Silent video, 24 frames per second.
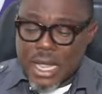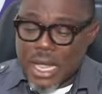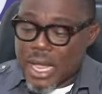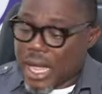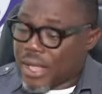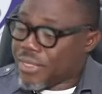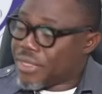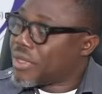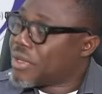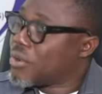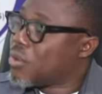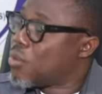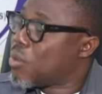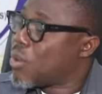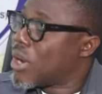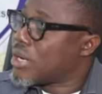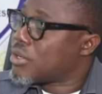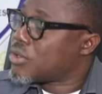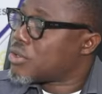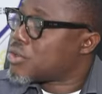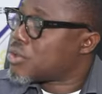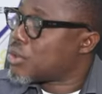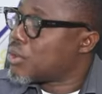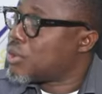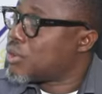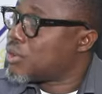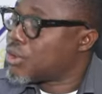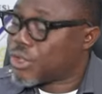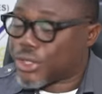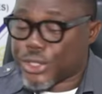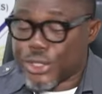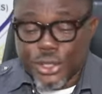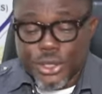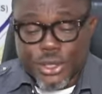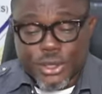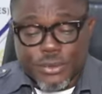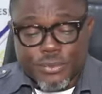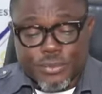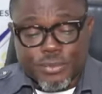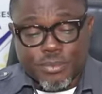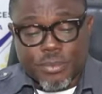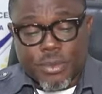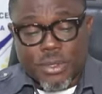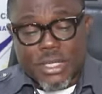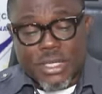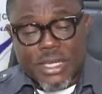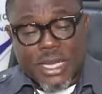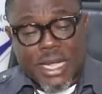I think one solution
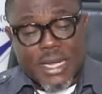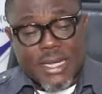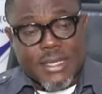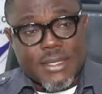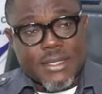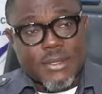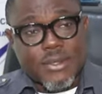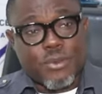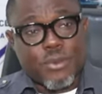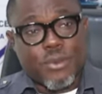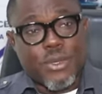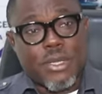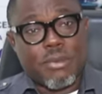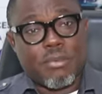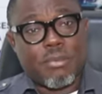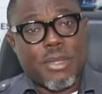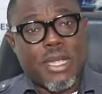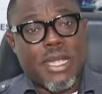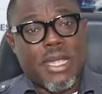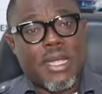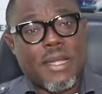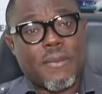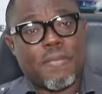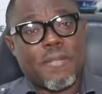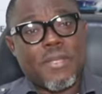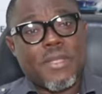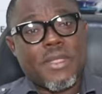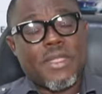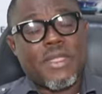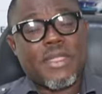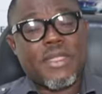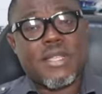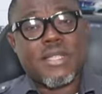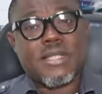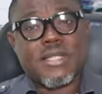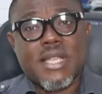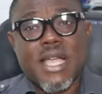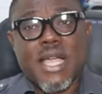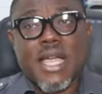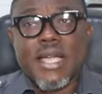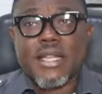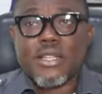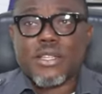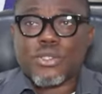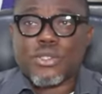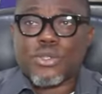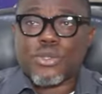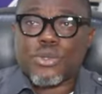that we may
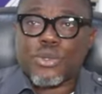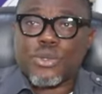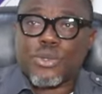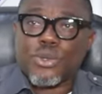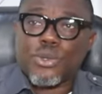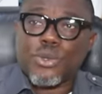decide to